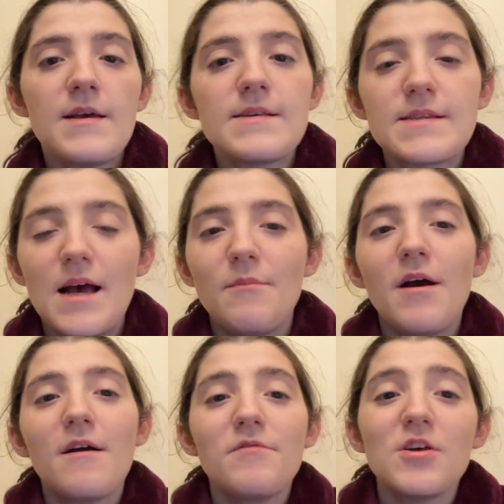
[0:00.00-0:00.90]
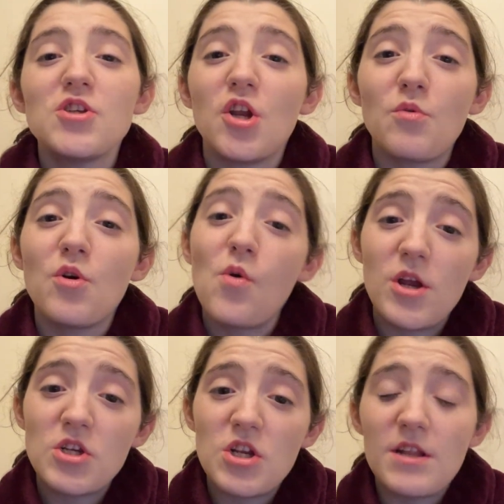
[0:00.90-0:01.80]
Some of the general
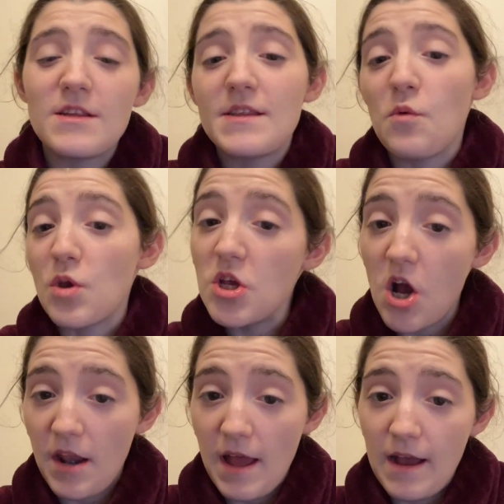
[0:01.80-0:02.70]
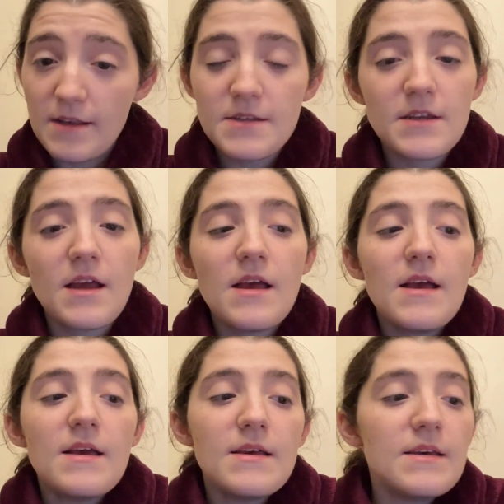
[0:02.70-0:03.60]
questions that we got asked
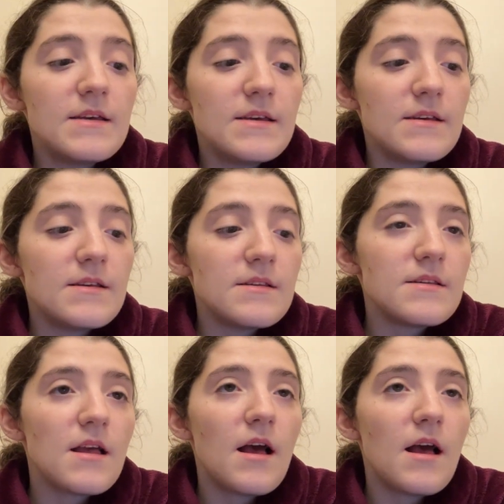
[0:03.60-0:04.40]
is